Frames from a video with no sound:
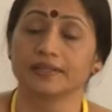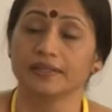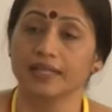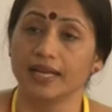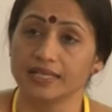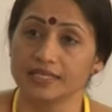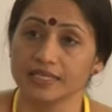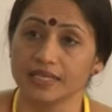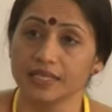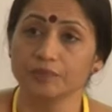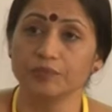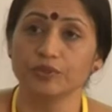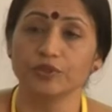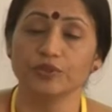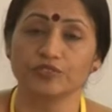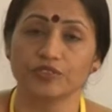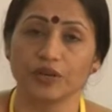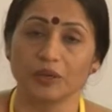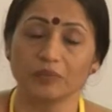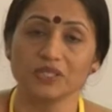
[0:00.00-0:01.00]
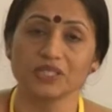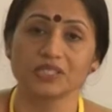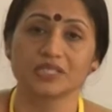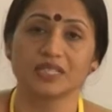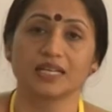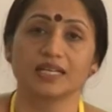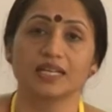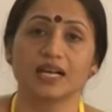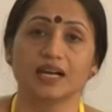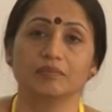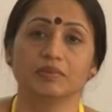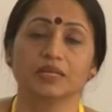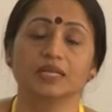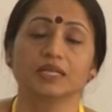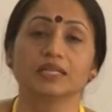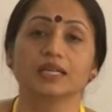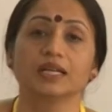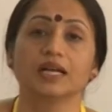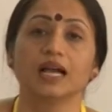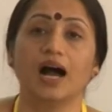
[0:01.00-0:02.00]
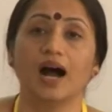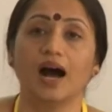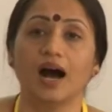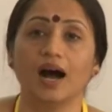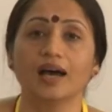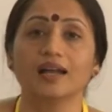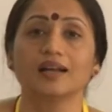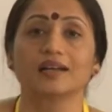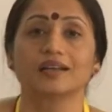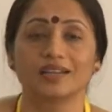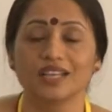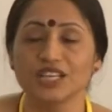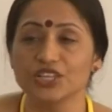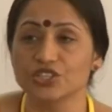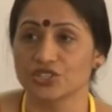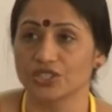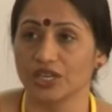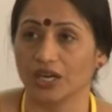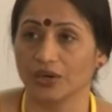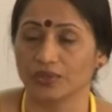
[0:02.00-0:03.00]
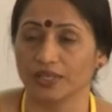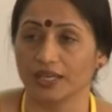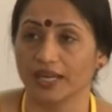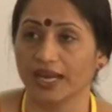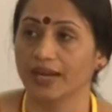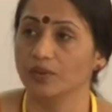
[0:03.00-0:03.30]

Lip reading: that input from the state government are reached out.